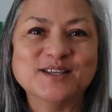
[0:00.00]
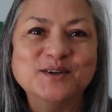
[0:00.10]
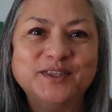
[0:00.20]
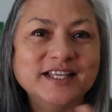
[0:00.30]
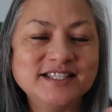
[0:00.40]

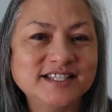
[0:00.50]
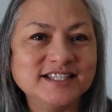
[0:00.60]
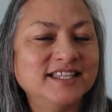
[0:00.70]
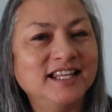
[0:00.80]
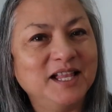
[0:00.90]
So that's
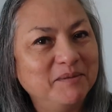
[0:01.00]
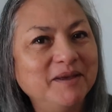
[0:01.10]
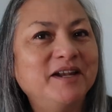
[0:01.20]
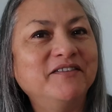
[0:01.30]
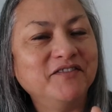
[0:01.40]
just a little
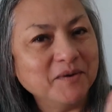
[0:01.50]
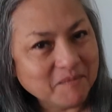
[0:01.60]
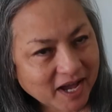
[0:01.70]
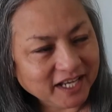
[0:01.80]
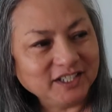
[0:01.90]
bit of
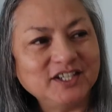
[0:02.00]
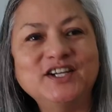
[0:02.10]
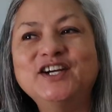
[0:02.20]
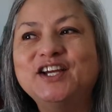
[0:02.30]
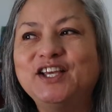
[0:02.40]
reminder.